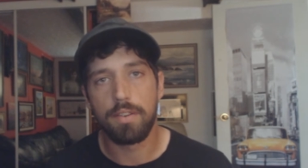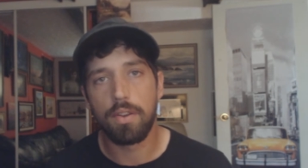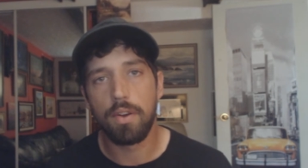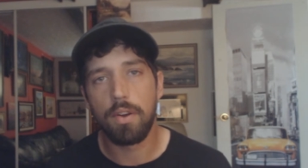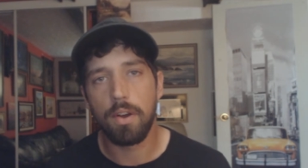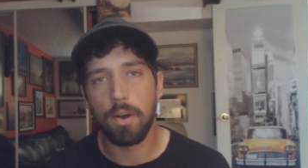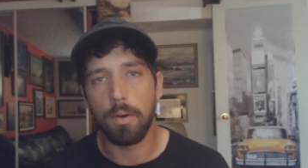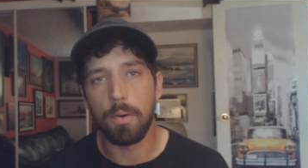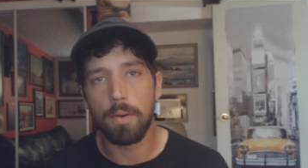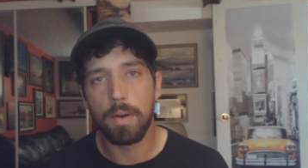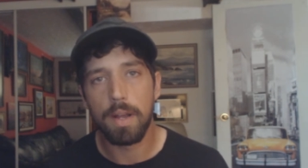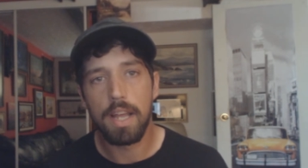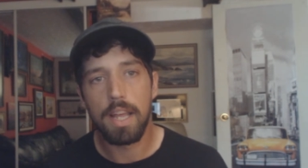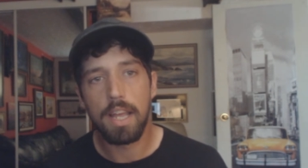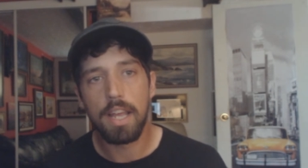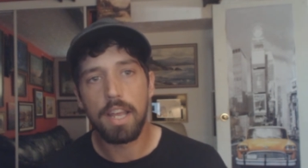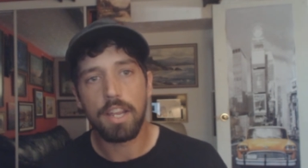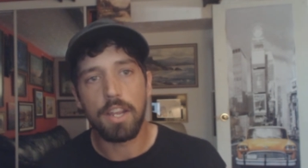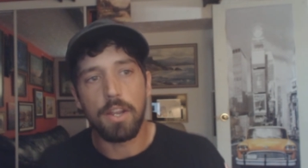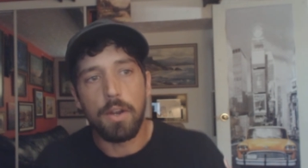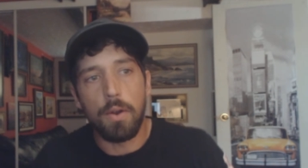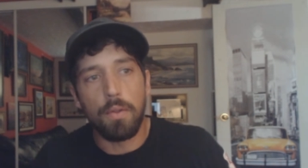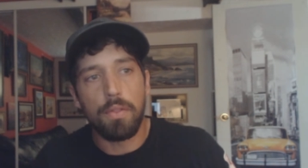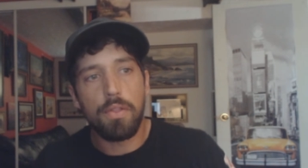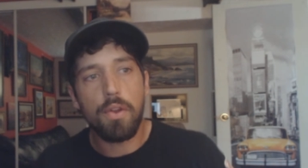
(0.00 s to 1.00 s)
So,
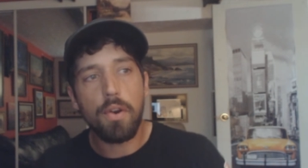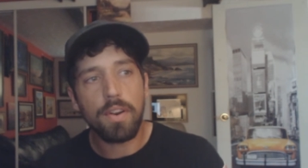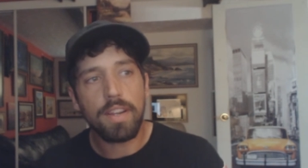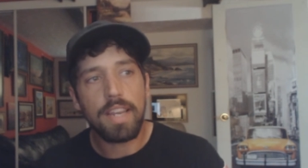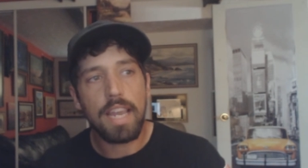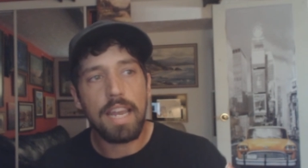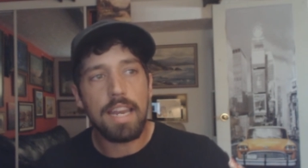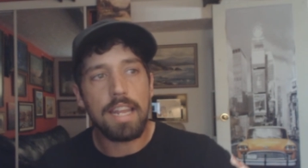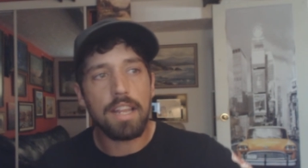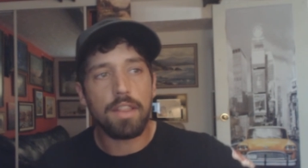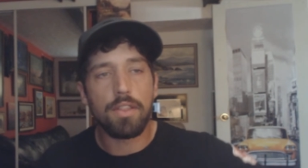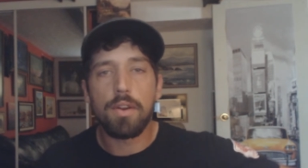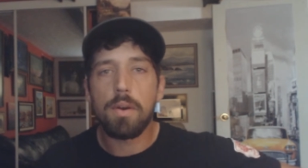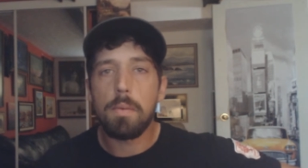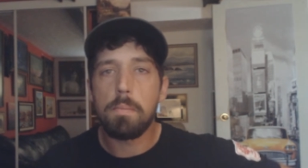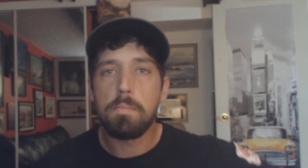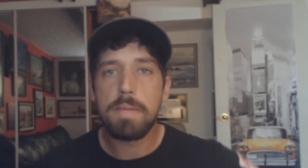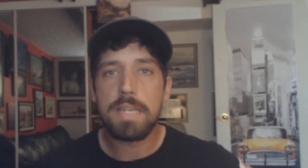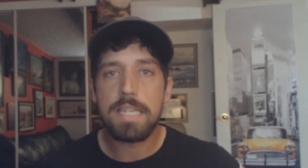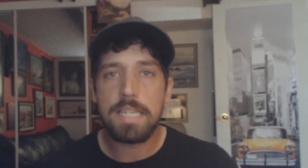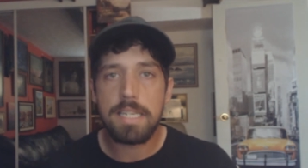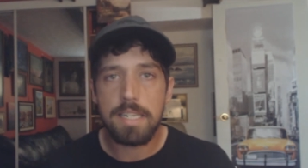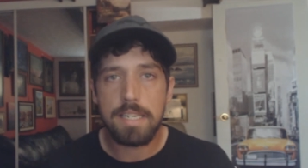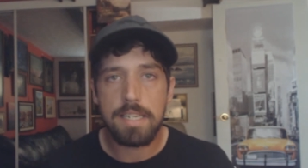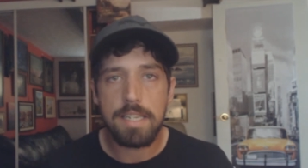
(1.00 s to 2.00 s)
you know, they're getting their
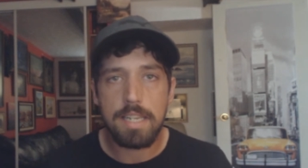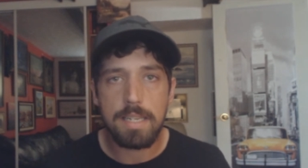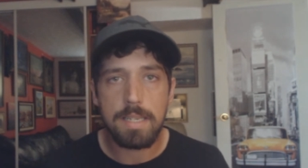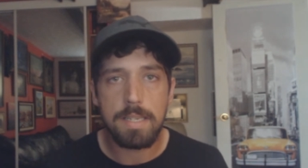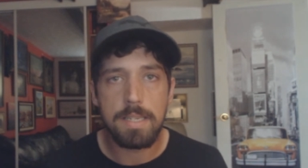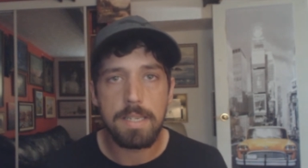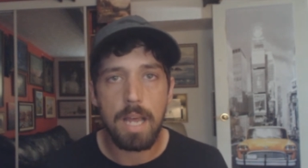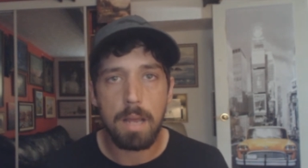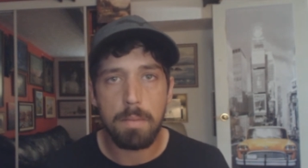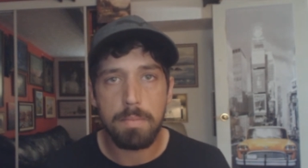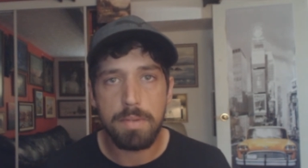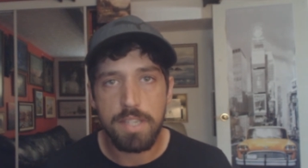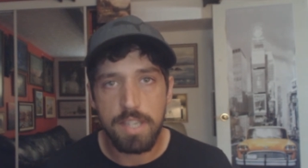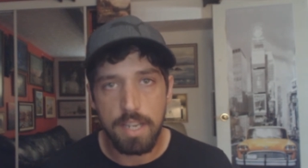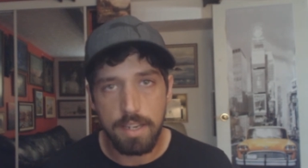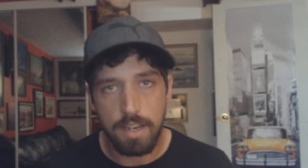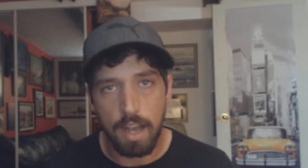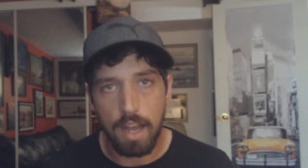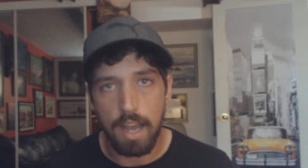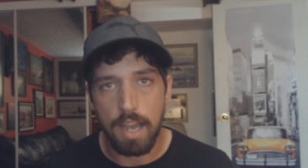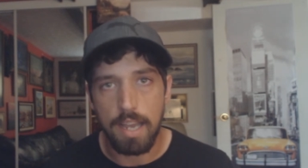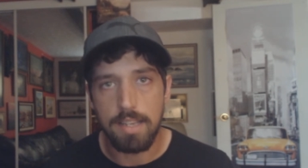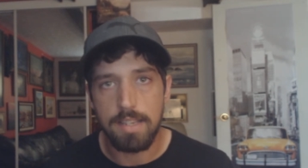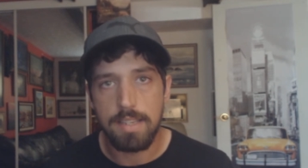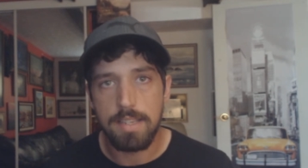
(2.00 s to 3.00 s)
businesses
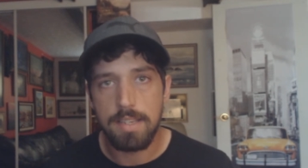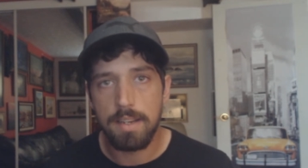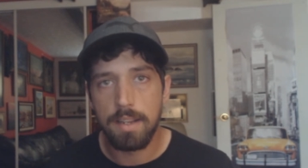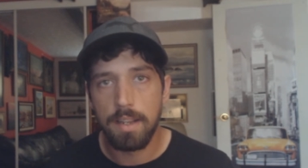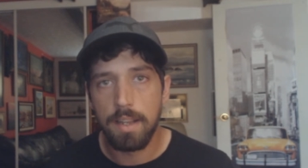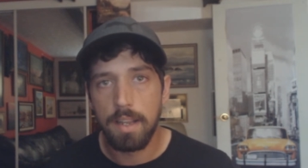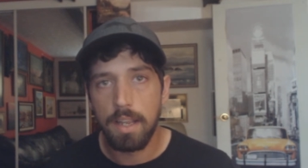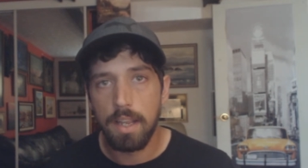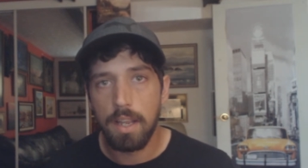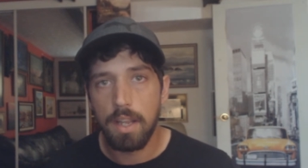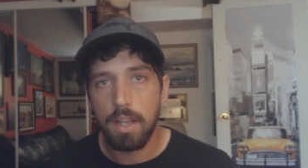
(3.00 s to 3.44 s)
subsidized,